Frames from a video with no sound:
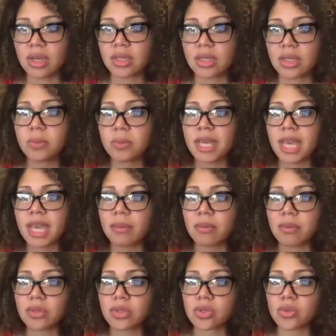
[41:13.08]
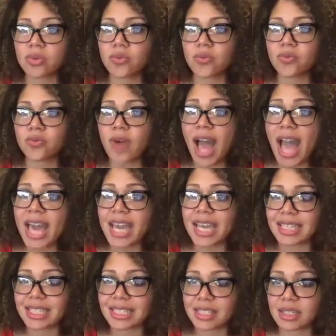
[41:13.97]
to be able to
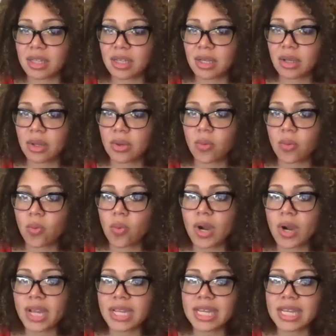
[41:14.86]
find what